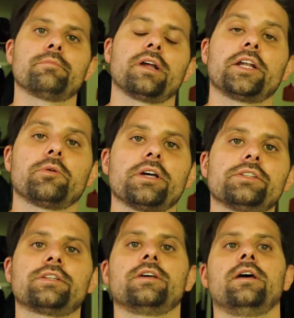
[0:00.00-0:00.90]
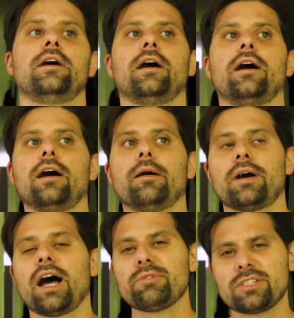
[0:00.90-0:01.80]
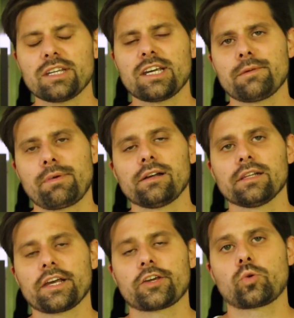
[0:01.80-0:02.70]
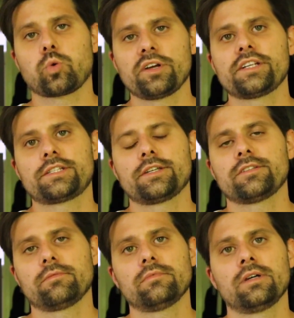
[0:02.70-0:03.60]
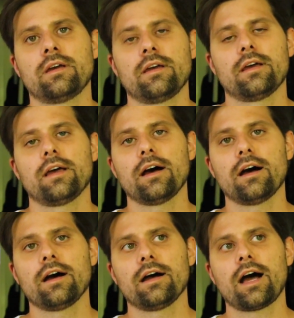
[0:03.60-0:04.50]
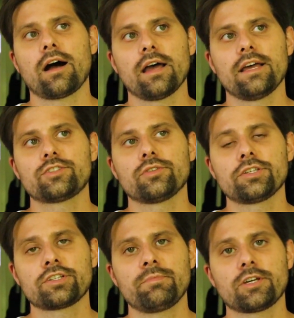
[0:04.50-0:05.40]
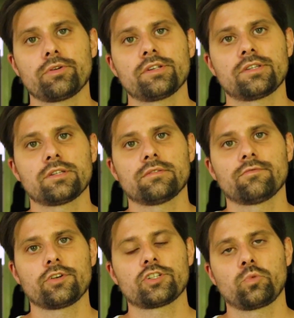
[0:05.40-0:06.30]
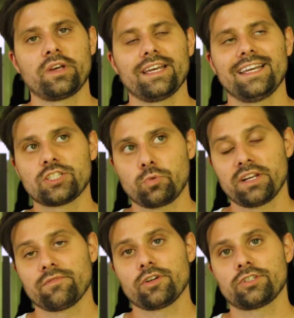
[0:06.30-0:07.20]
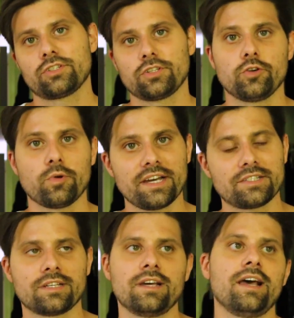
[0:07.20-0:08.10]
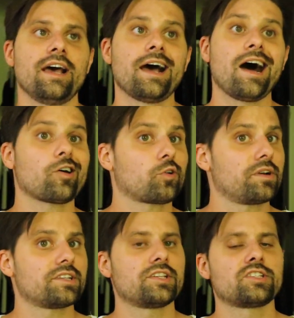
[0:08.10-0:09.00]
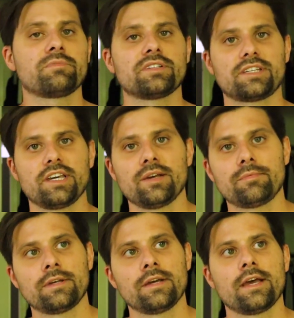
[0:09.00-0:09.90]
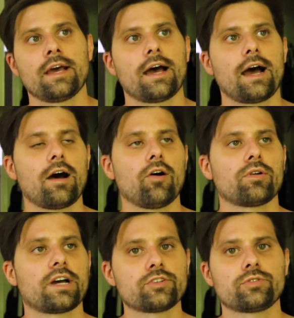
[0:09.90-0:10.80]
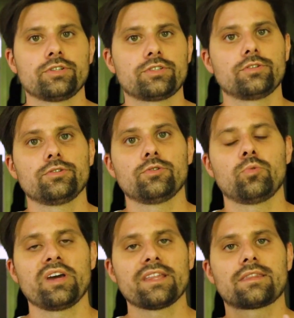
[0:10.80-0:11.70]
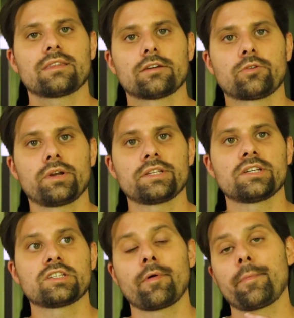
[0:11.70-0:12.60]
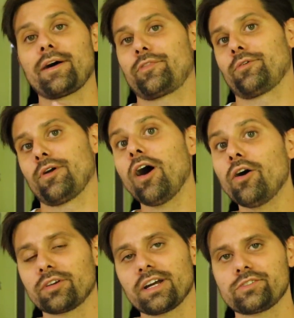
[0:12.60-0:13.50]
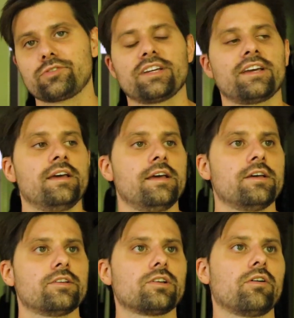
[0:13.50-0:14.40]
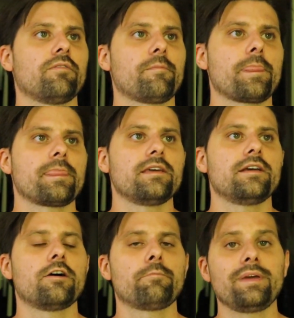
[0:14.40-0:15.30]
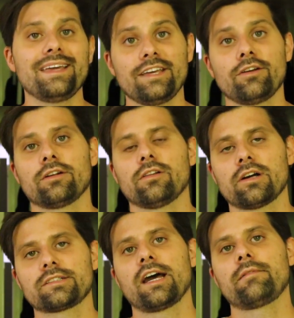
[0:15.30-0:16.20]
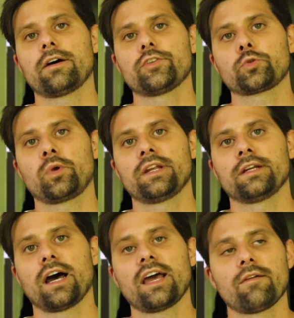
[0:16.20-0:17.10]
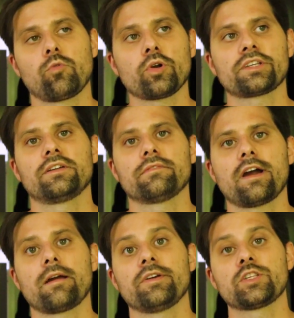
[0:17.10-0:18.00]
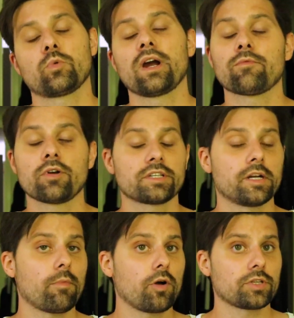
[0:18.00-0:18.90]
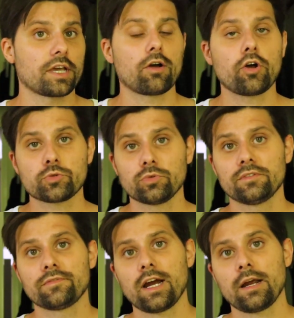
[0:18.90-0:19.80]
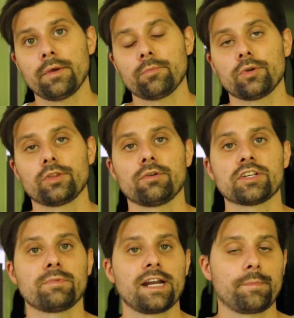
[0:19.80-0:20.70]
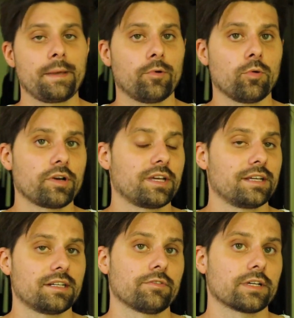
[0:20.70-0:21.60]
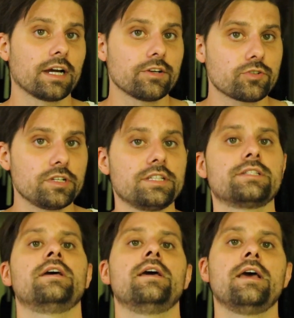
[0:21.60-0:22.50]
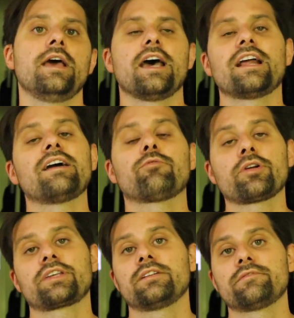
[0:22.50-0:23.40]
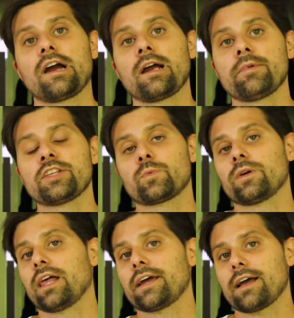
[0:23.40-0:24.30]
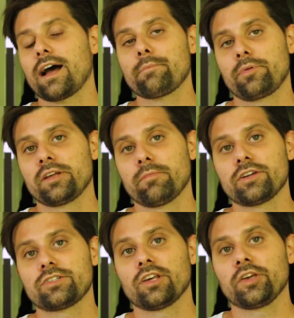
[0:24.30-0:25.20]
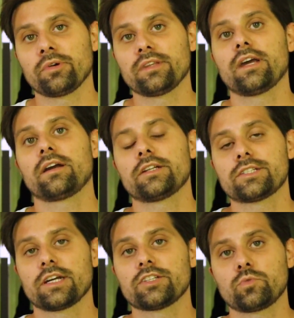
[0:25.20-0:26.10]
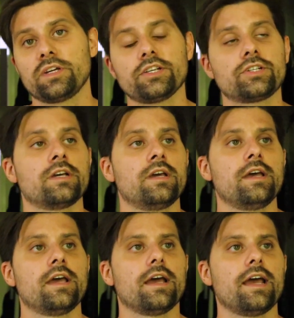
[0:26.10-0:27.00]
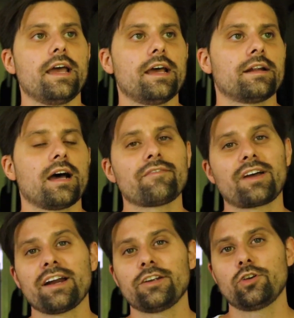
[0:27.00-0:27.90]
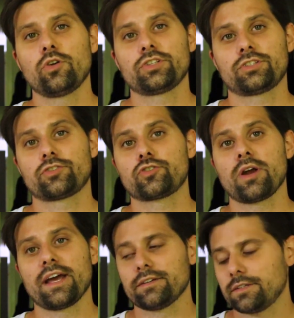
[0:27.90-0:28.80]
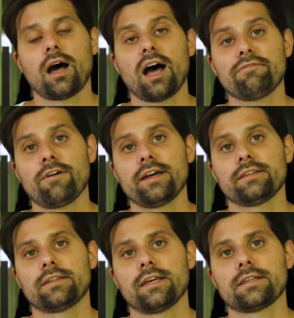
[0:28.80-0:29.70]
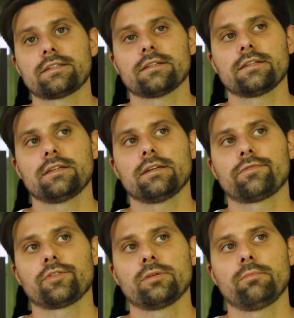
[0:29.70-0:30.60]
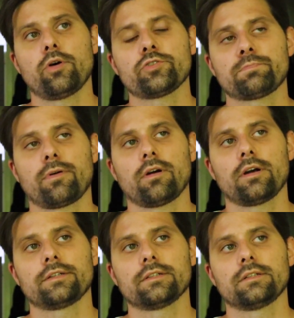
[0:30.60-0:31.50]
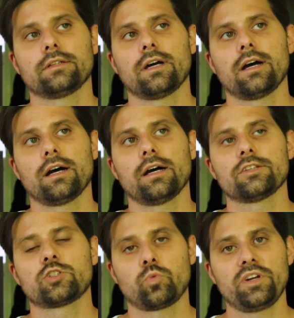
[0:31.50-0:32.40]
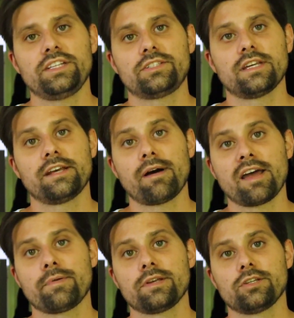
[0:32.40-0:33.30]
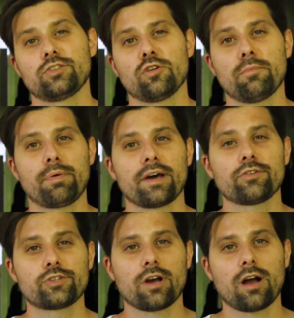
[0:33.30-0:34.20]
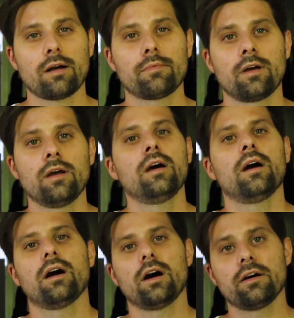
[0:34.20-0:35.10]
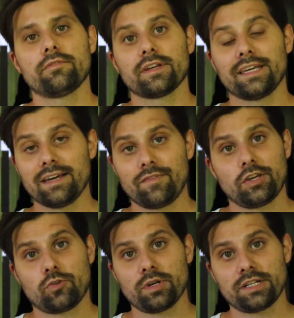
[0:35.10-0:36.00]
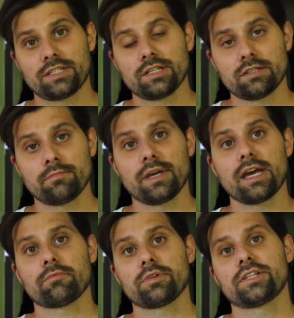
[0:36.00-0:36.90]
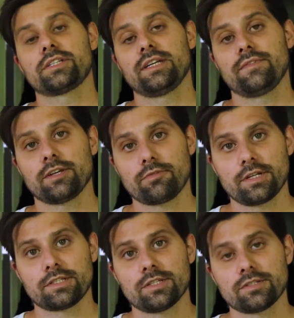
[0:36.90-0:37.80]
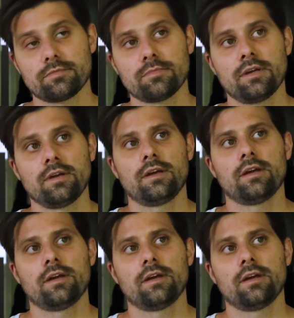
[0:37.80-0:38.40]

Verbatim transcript: But anyways, um, I was thinking about like criticism, uh, how, and so this is gonna be criticism versus in Sweden versus the U.S. How criticism is given, how countries do with criticism about their own country. So you know, being here in a long time now in Sweden, I have worked in environments where I worked in a multicultural environment where there was many people working in different countries. And I've worked in environments where like I'm pretty much the only one there that's not Swedish. And I've kind of noticed a trend. I find that for the most part, uh, Swedes, in my opinion, do a better job of giving criticism and receiving criticism.